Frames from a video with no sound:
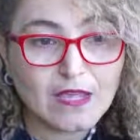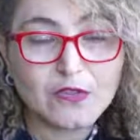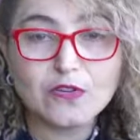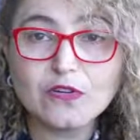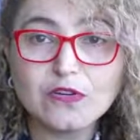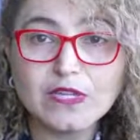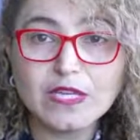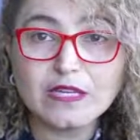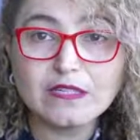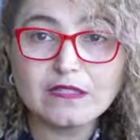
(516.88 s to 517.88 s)
you go
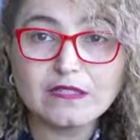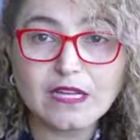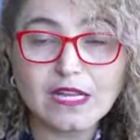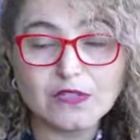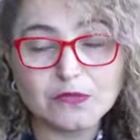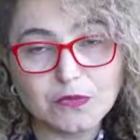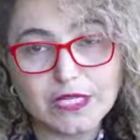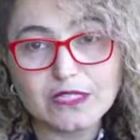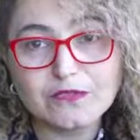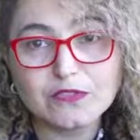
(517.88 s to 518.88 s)
there and you're
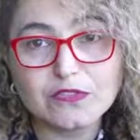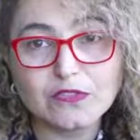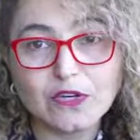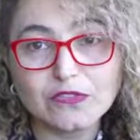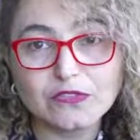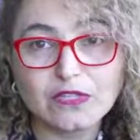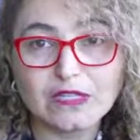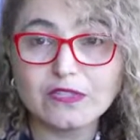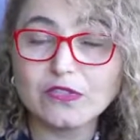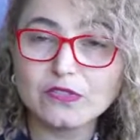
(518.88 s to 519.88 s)
waiting for the doctor
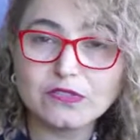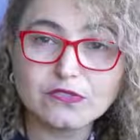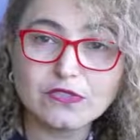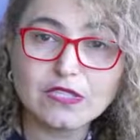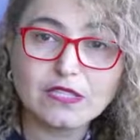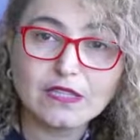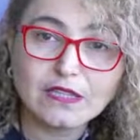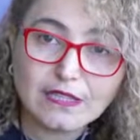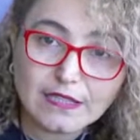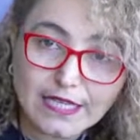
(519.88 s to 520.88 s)
and the doctor's
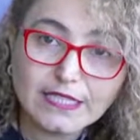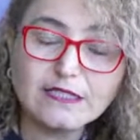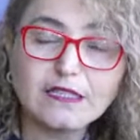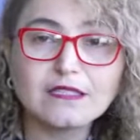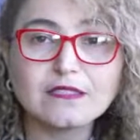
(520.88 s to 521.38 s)
running late.